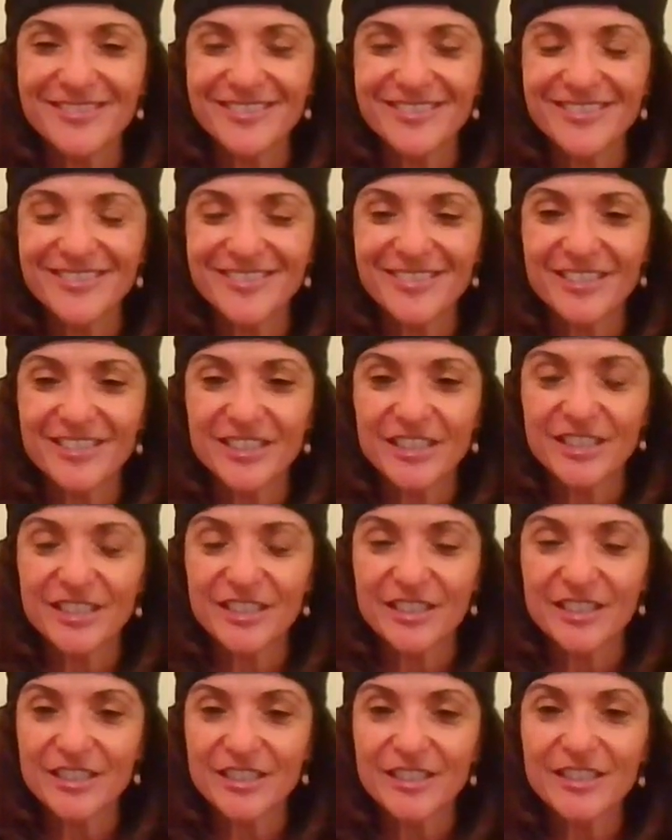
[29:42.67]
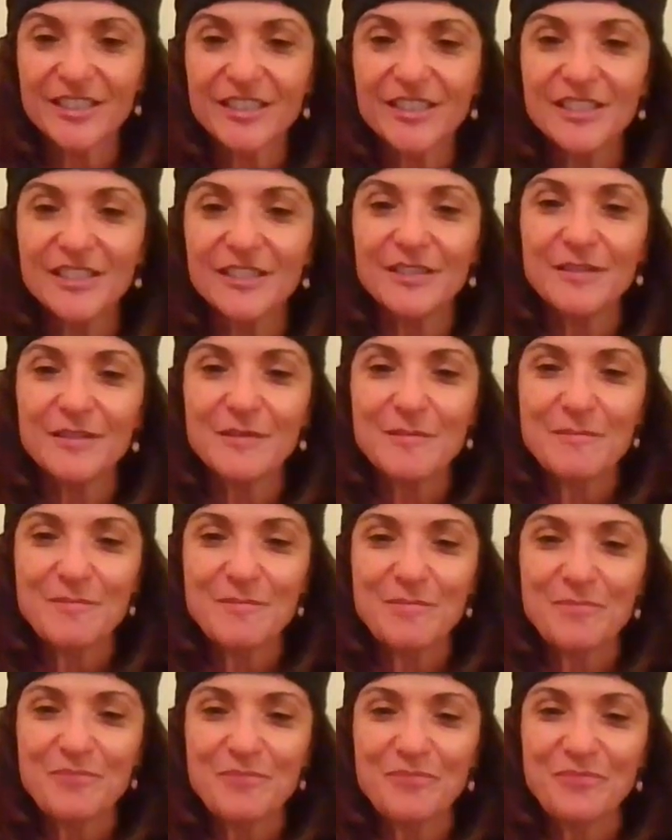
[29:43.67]

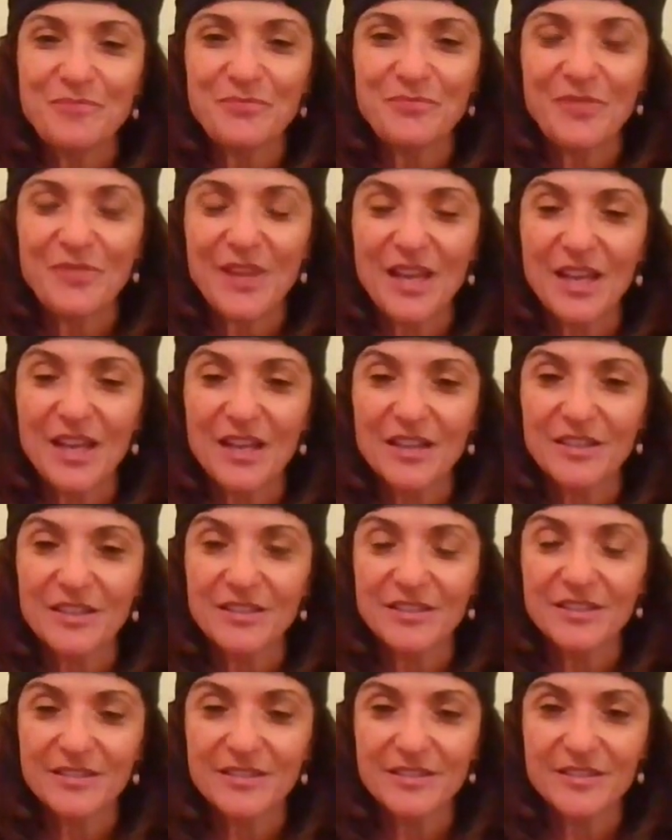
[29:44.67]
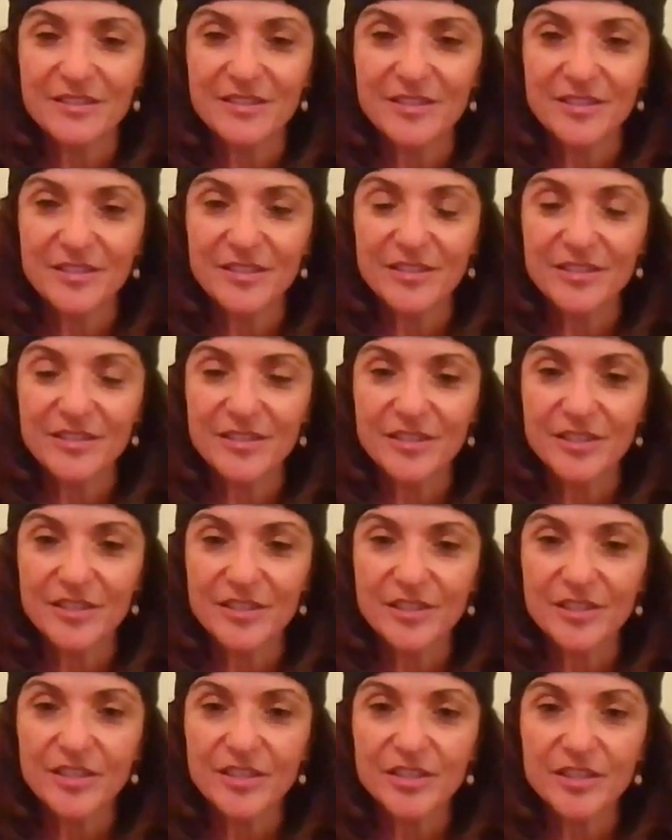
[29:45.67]

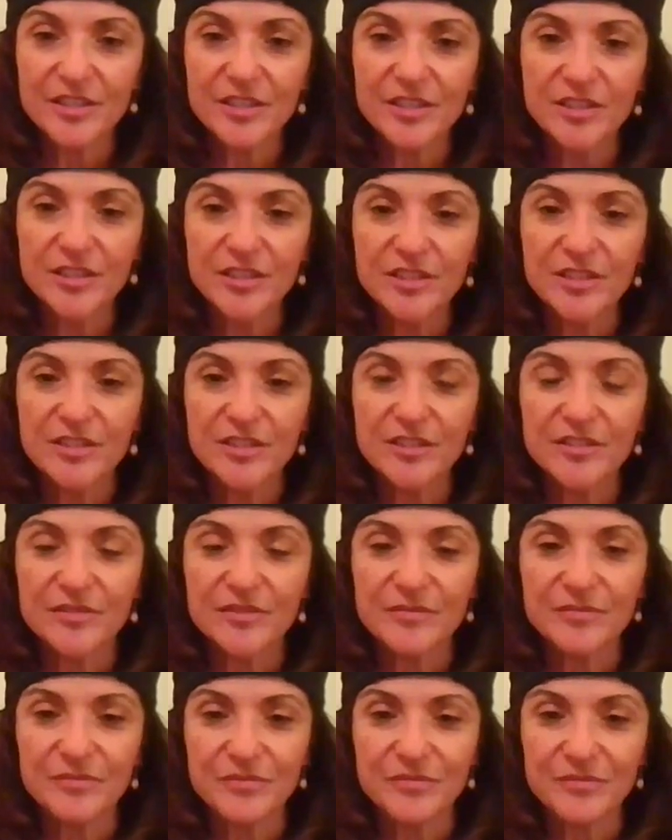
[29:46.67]
This person isn't speaking.